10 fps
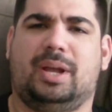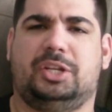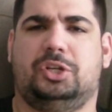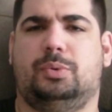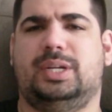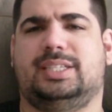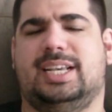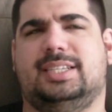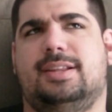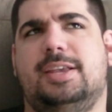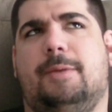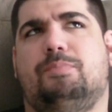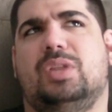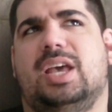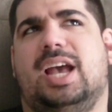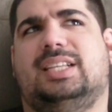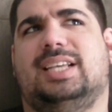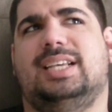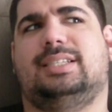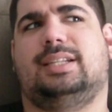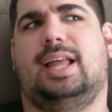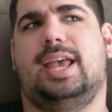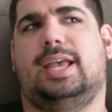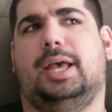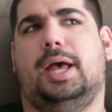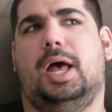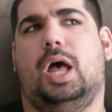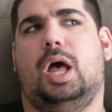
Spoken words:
my god, you know what it tastes like? It tastes like